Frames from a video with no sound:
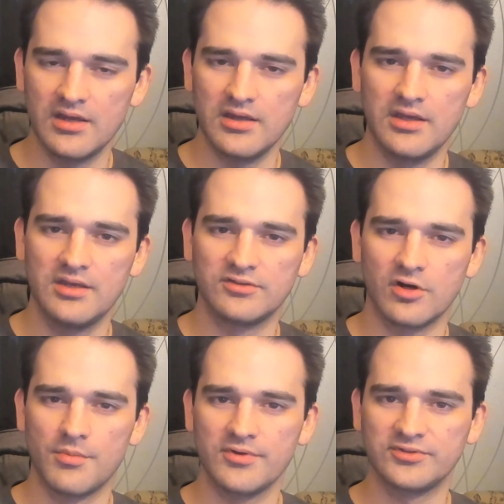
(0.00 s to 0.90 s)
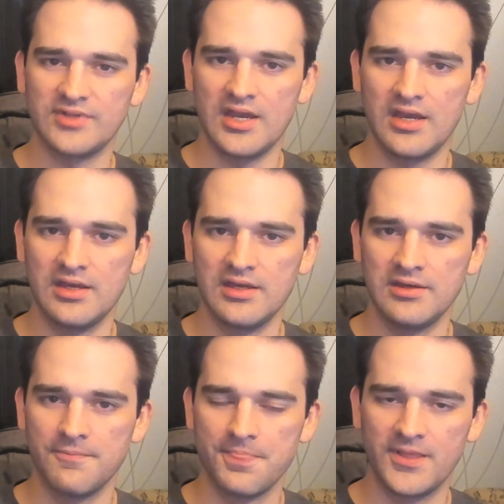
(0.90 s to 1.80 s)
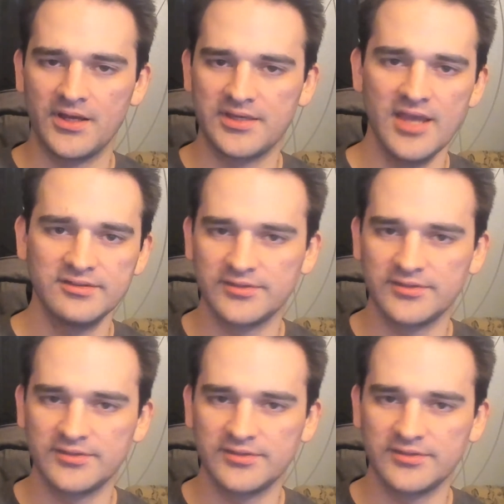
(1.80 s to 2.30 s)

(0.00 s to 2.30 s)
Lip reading: is almost a case